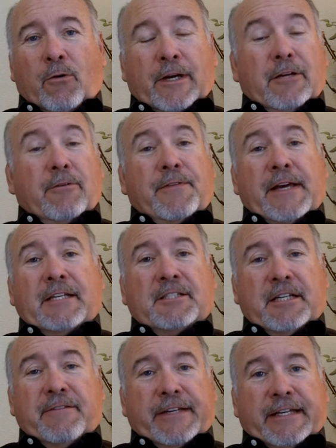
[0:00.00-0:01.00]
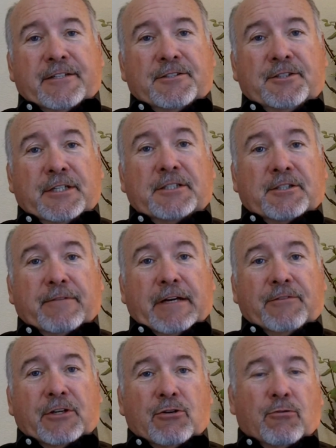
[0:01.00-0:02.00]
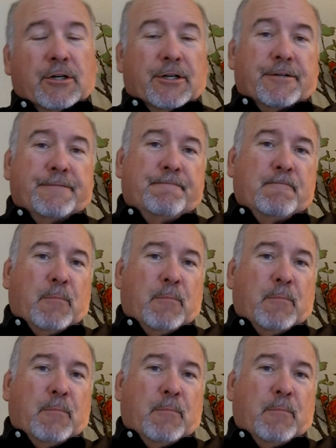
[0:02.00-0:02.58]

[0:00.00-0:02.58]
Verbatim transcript: Well, you know, Thanksgiving is just around the corner.